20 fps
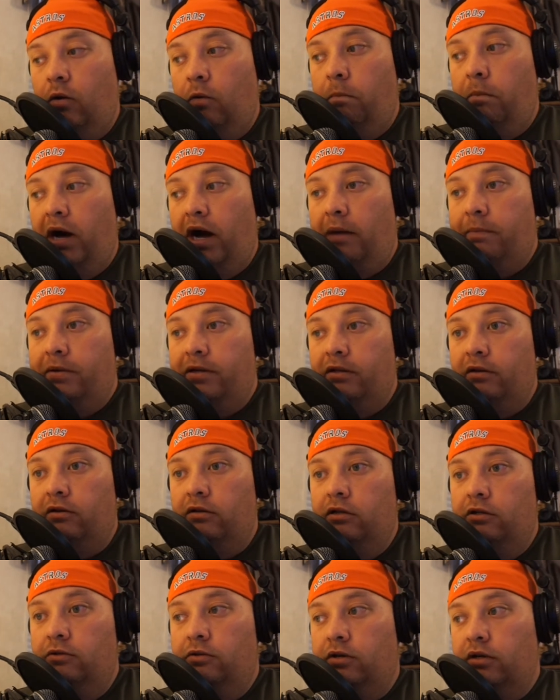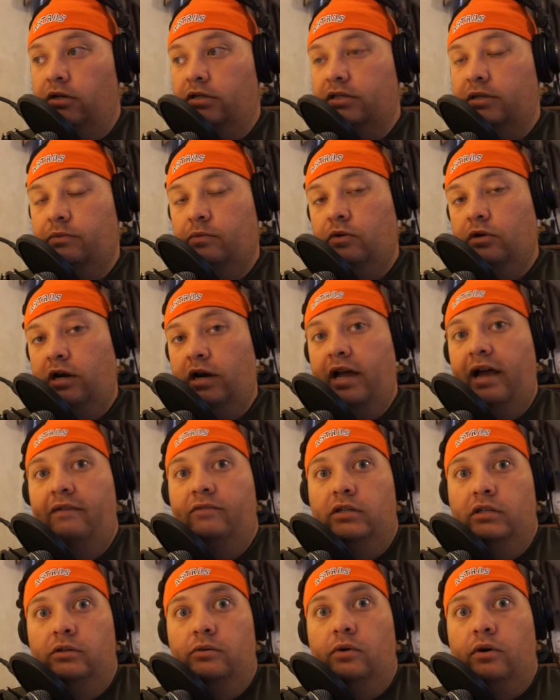popular lures, and we're going to have
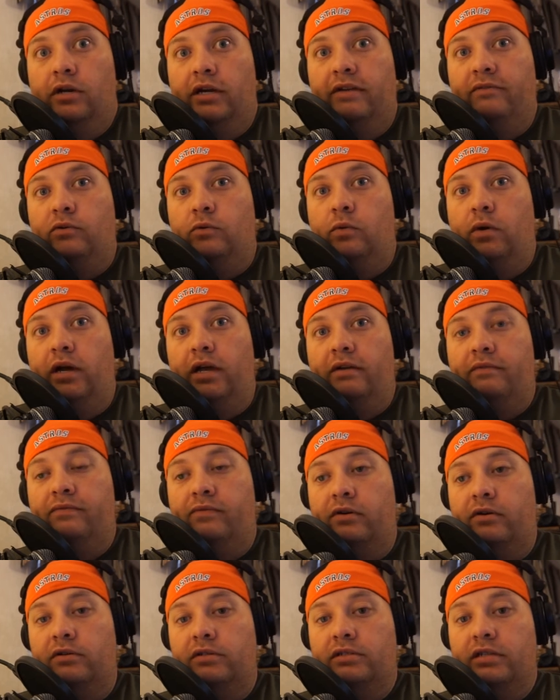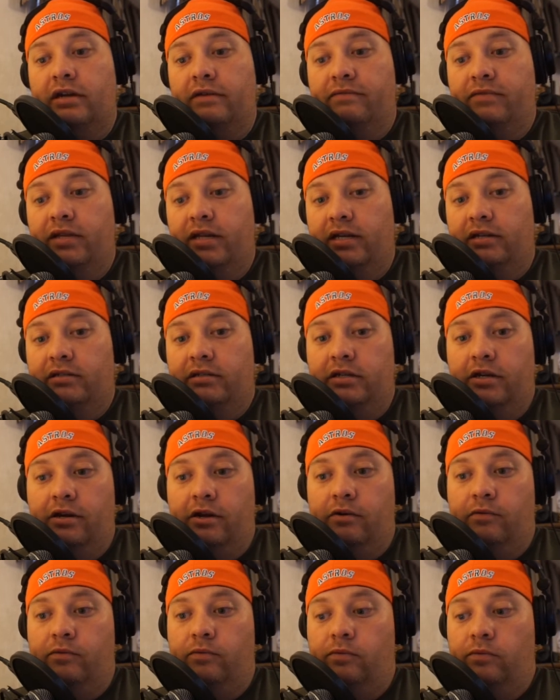a lure giveaway for stuff that, you
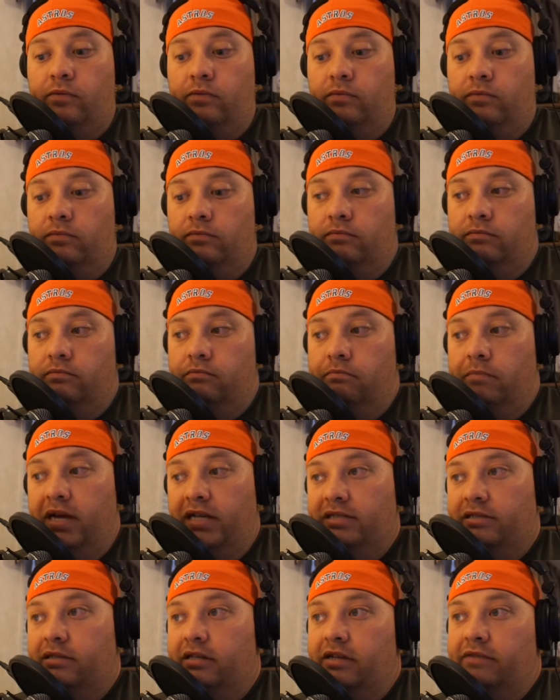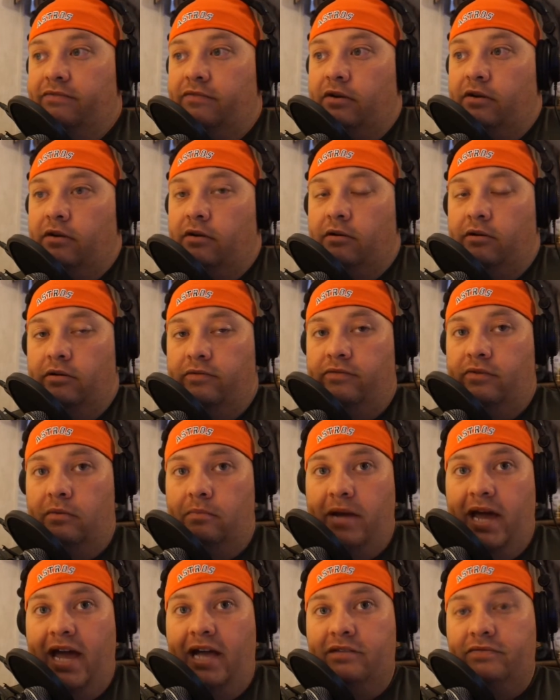know, basically for
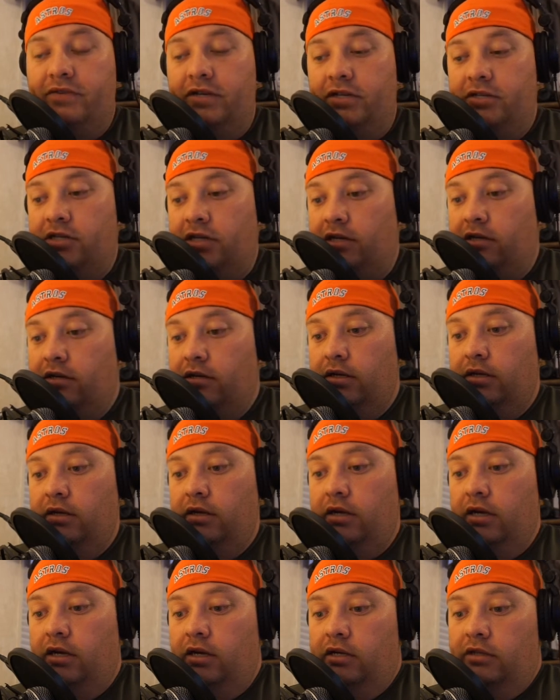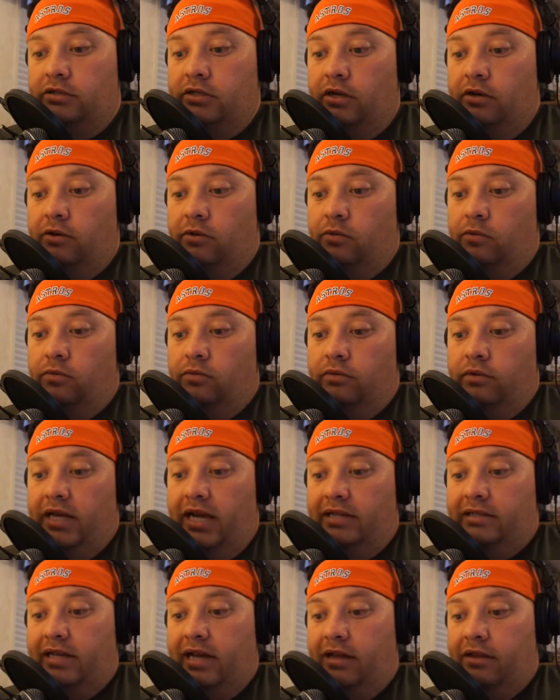bass fishing. So
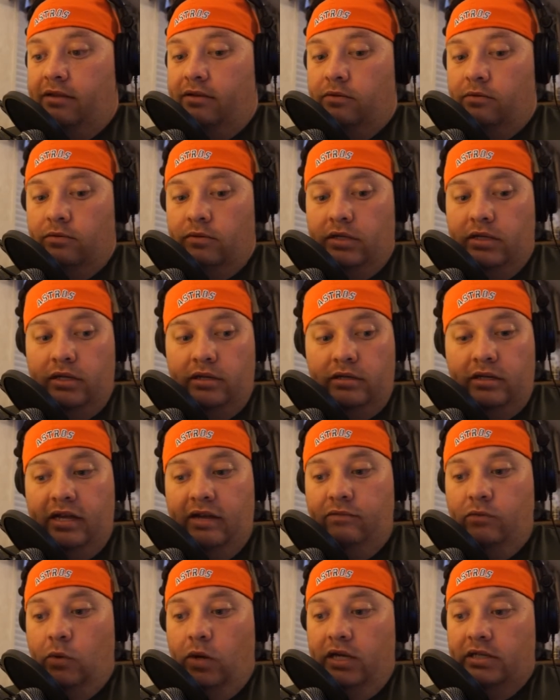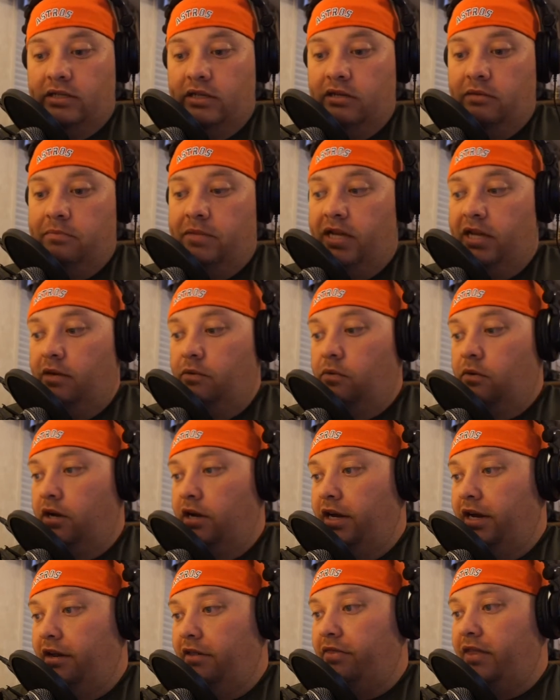that's how the giveaway is going to be. We're going
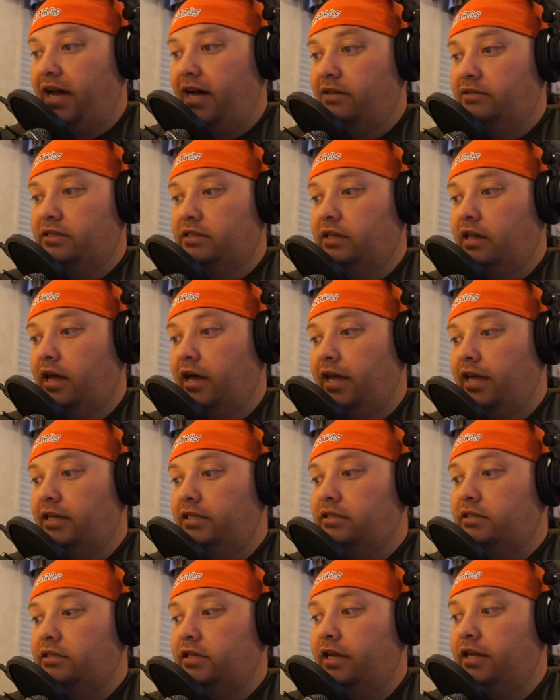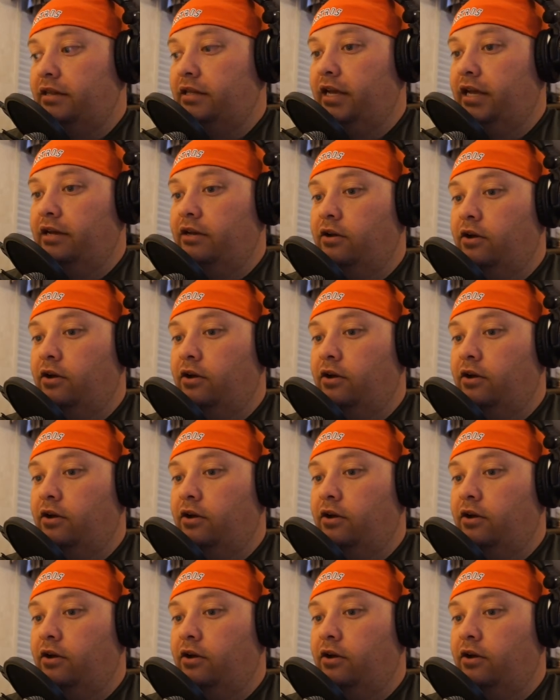to hit 1,000 likes, and then